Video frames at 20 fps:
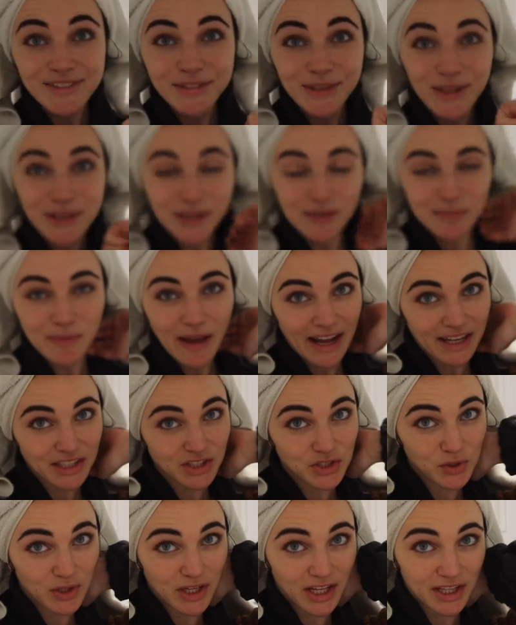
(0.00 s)
Welcome back
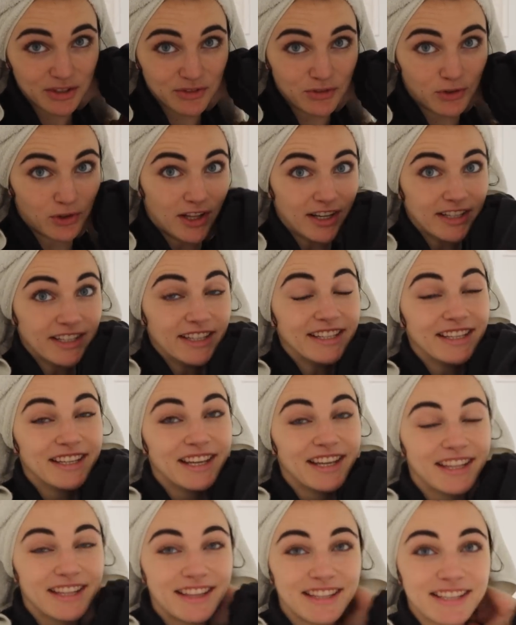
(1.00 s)
to another
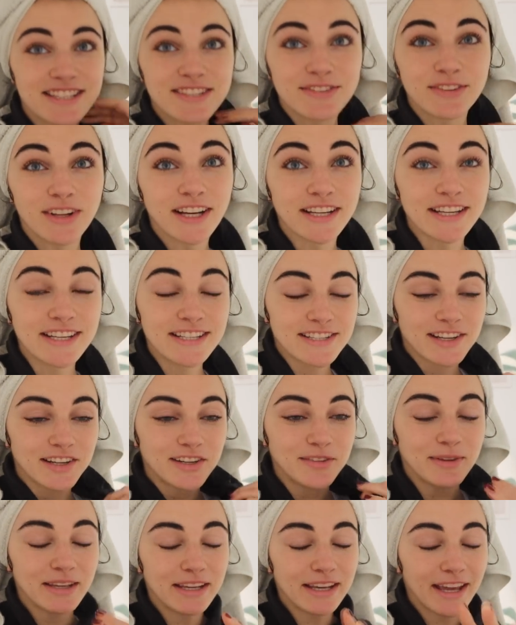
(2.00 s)
vloggy. This vloggy is
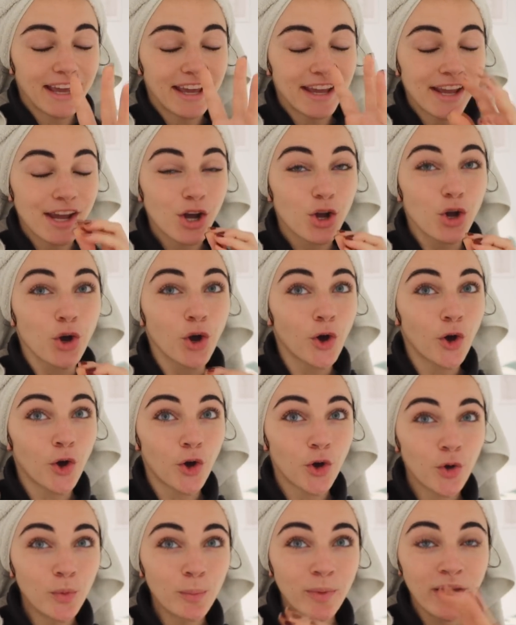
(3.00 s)
gonna be a
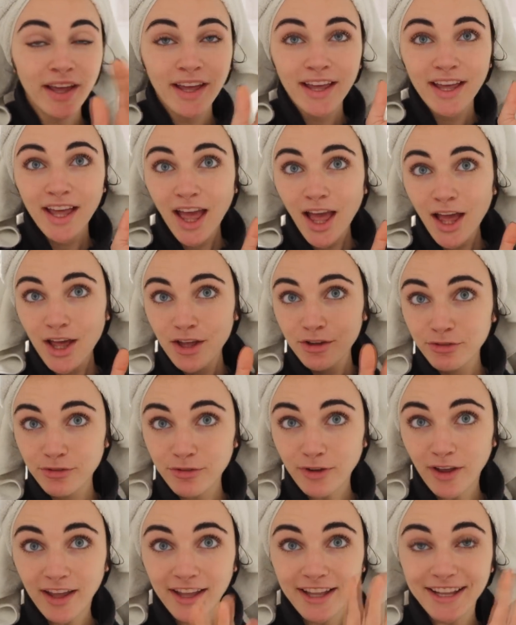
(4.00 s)
calm,
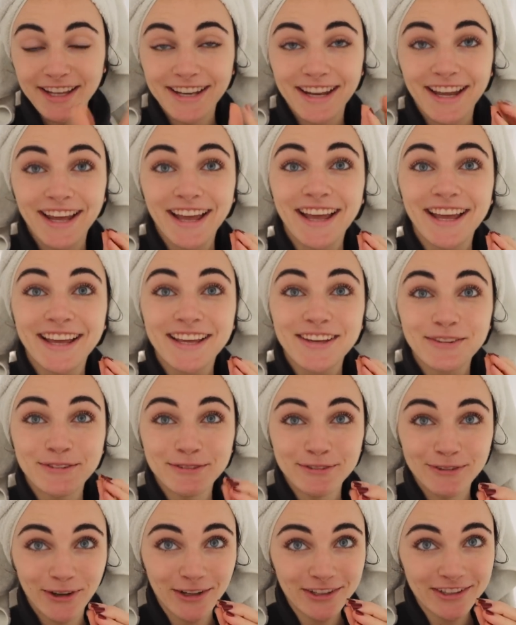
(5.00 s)
fun
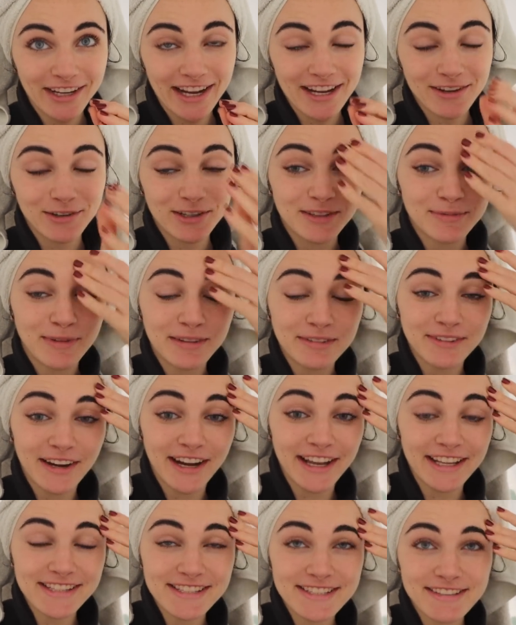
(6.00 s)
fall night with my
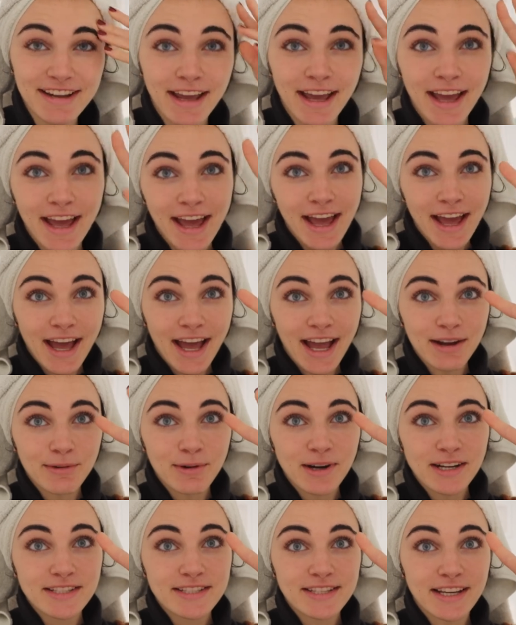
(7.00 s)
friends. I
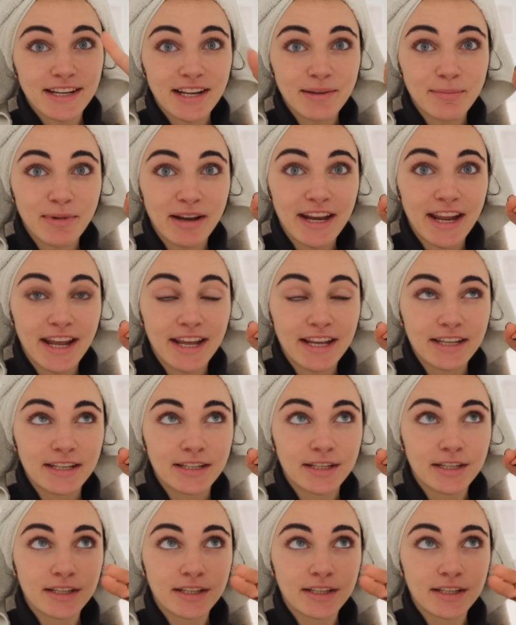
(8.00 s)
worked Saturday,